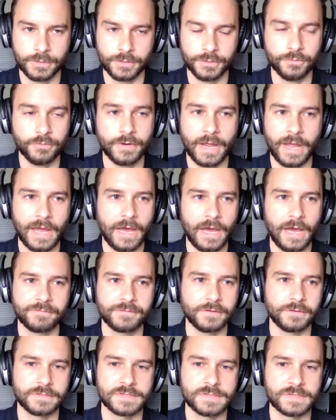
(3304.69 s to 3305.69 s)
you don't
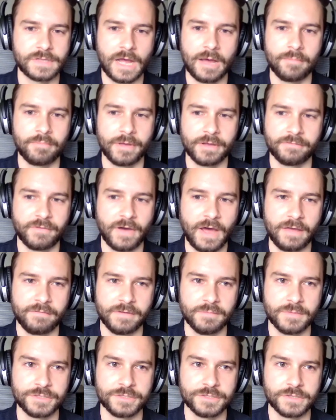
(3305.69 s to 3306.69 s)
have to stop at 5
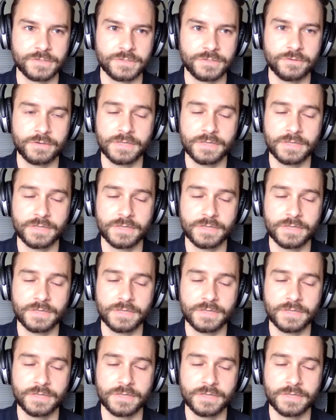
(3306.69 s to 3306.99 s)
images.